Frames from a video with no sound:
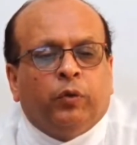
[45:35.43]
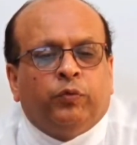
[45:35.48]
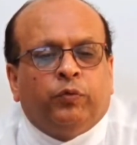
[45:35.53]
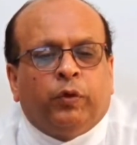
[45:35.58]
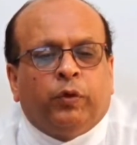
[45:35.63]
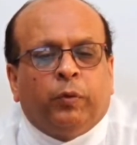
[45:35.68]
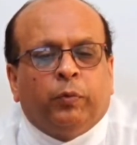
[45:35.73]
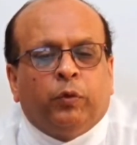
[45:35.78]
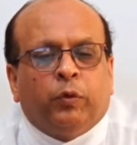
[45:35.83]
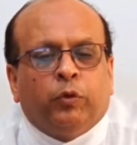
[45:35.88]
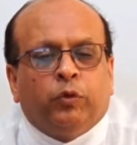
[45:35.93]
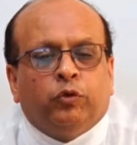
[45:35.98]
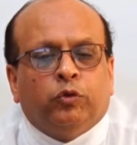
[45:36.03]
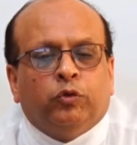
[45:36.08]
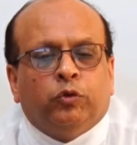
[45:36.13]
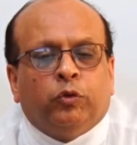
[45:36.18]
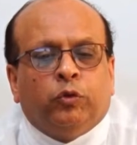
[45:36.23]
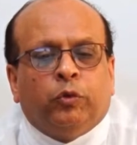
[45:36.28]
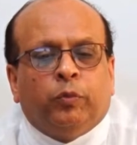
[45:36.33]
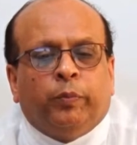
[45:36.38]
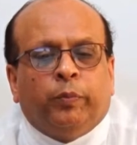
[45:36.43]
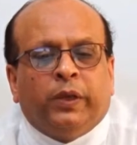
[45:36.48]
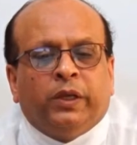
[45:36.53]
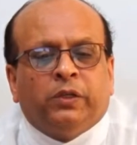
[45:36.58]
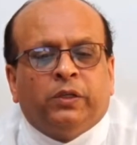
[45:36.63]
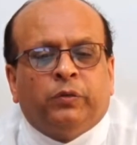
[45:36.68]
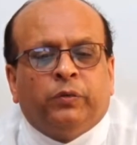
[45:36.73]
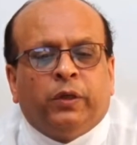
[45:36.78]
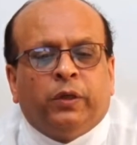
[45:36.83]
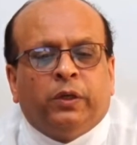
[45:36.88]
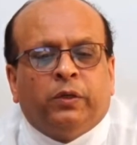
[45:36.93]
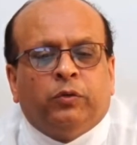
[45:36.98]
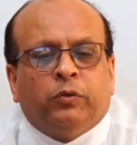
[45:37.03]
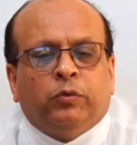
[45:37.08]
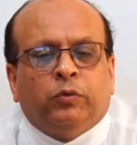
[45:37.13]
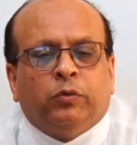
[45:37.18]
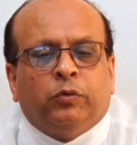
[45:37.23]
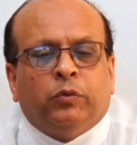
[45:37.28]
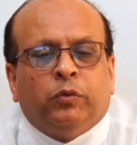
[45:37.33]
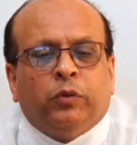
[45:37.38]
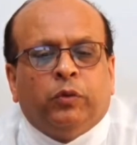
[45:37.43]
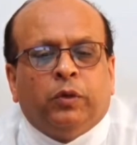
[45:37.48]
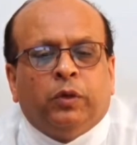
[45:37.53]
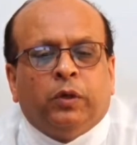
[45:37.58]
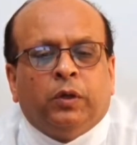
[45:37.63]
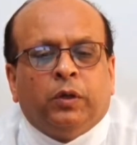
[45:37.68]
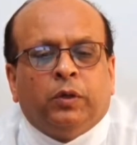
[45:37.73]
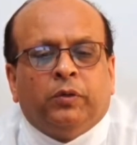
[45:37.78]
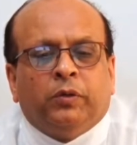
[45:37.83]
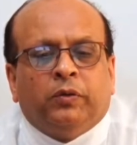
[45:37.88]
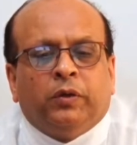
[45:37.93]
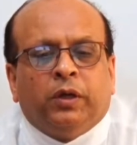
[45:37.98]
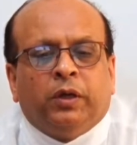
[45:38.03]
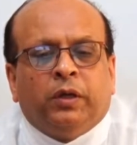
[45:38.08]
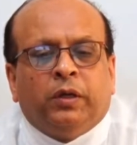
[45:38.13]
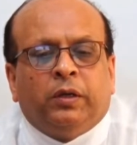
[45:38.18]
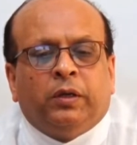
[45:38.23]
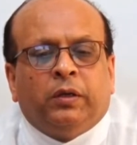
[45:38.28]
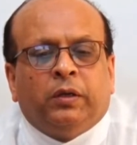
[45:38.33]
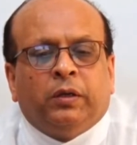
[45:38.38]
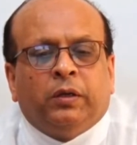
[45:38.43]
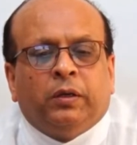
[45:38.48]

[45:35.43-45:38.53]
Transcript: from Guntur, best way to treat